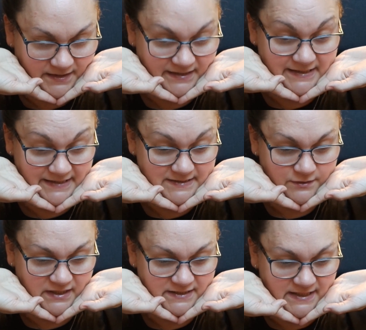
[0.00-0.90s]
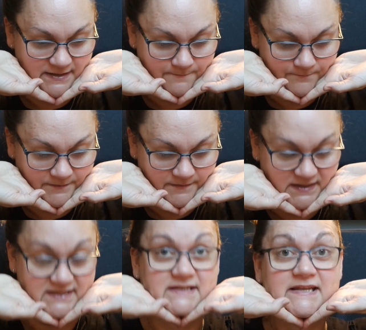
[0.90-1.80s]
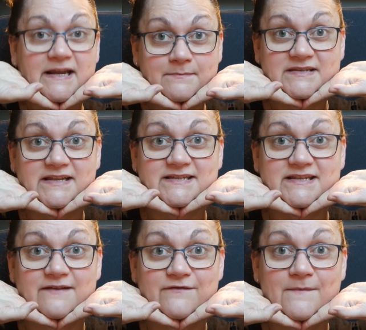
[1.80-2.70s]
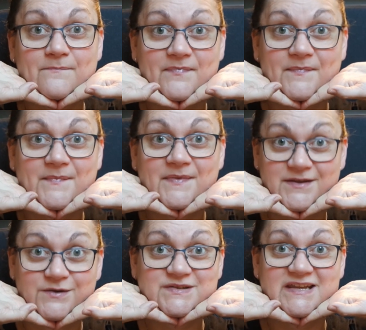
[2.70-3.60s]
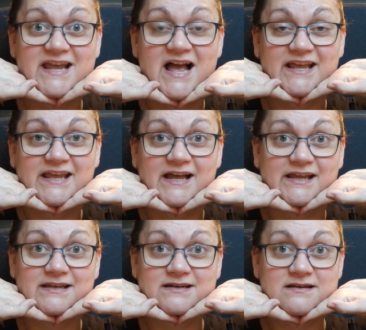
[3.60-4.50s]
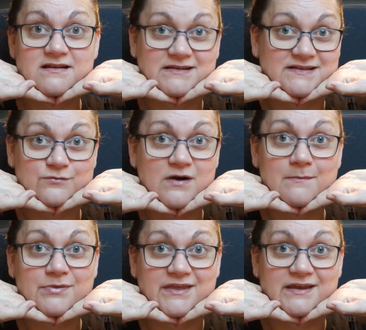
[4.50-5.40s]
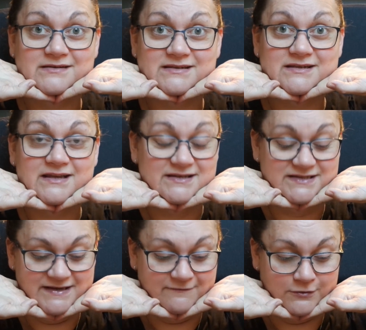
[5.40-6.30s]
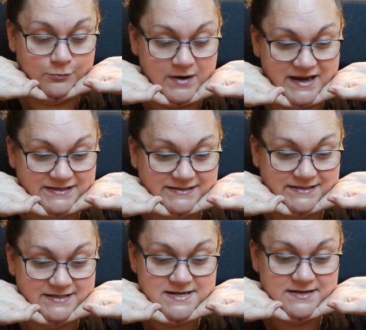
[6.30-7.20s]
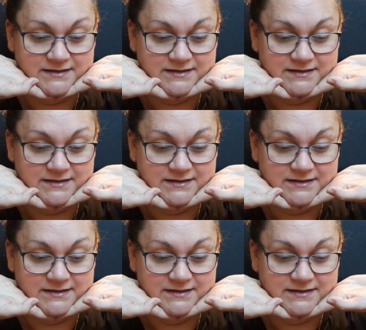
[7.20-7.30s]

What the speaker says: that needs to get done. That's time sensitive. You see, I can describe things in several ways.